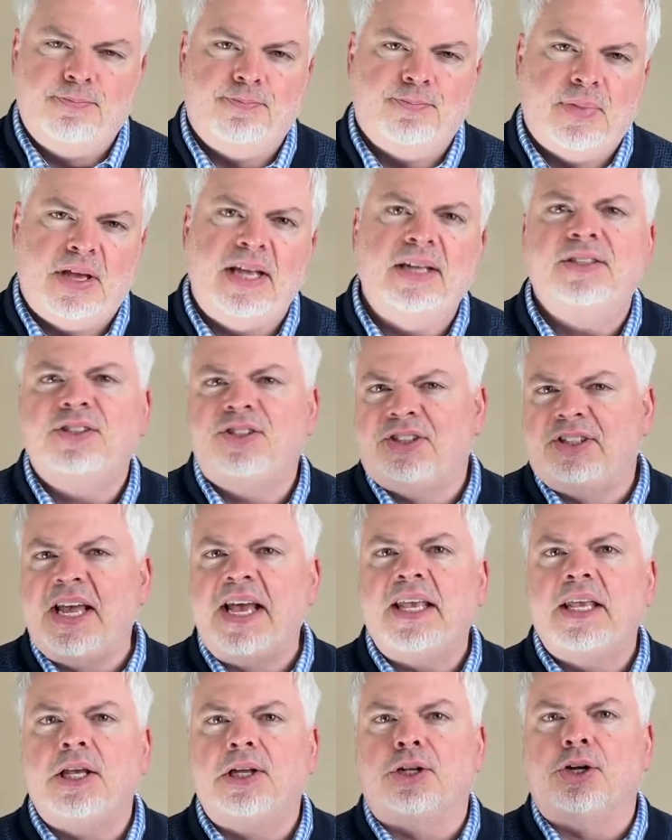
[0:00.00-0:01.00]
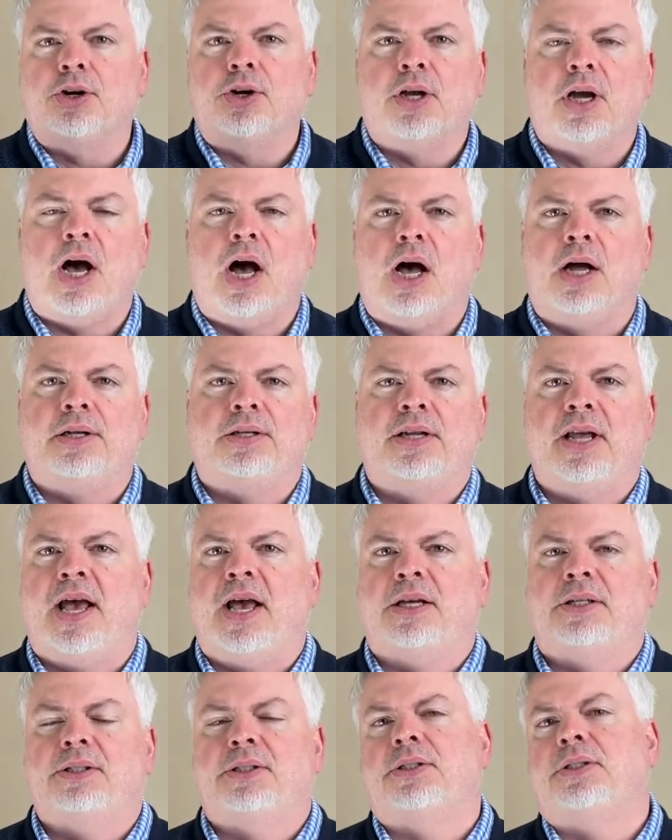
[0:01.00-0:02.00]
In secular
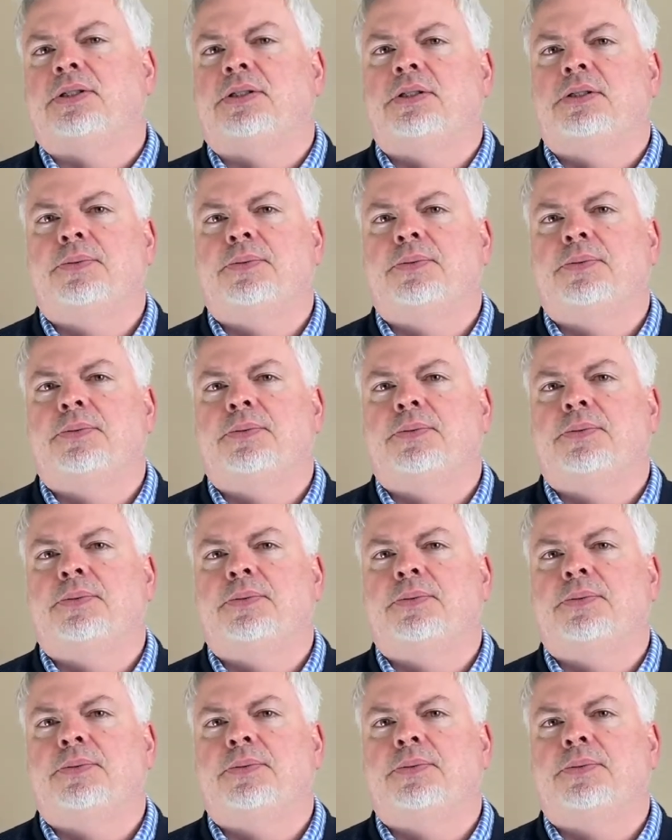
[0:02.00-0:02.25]
contexts,